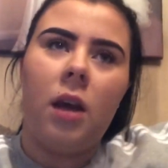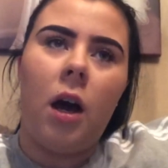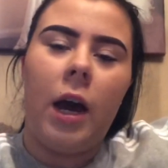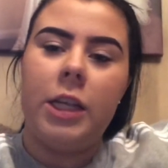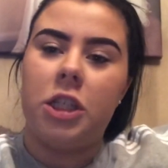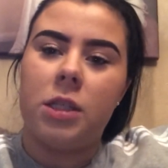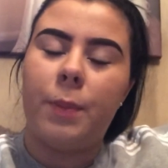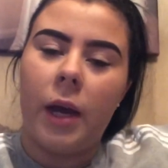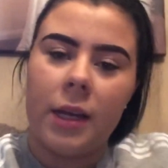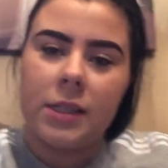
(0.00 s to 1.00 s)
I just
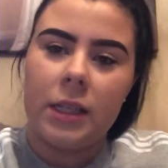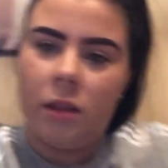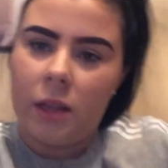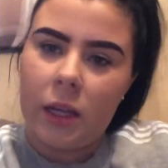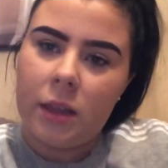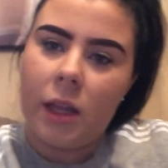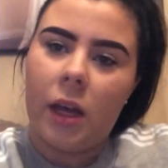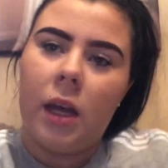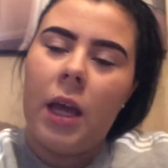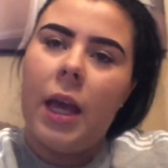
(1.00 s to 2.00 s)
personally think
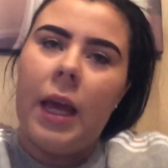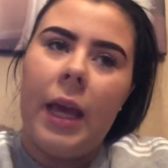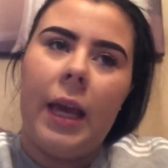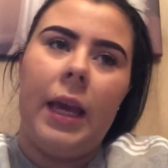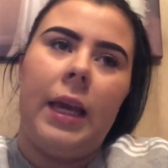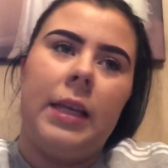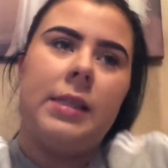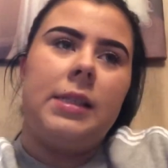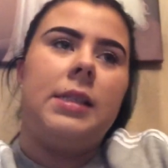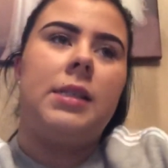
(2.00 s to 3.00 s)
that it
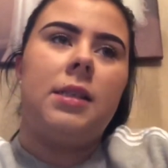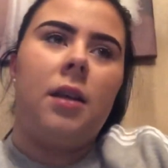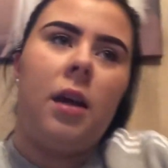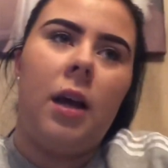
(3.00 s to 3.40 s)
is